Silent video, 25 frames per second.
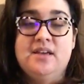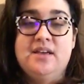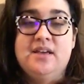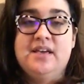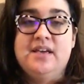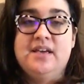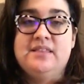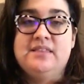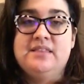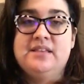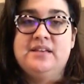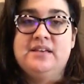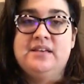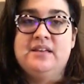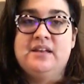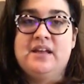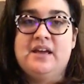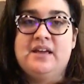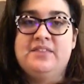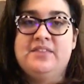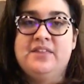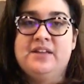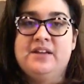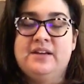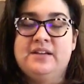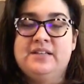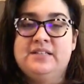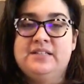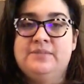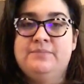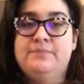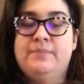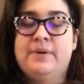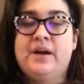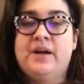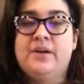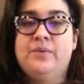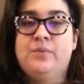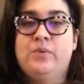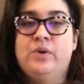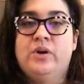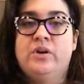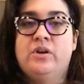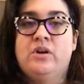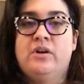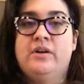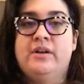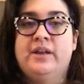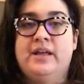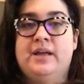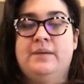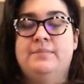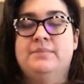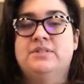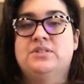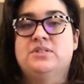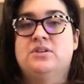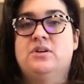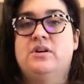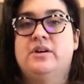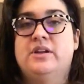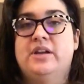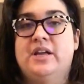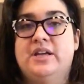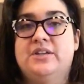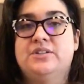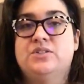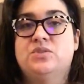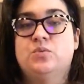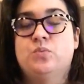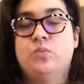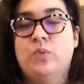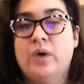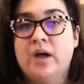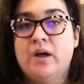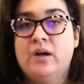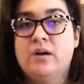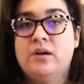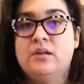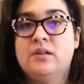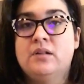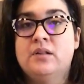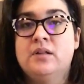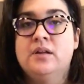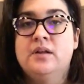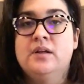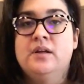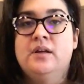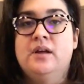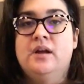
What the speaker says: And then I think I did buy one on Amazon as well,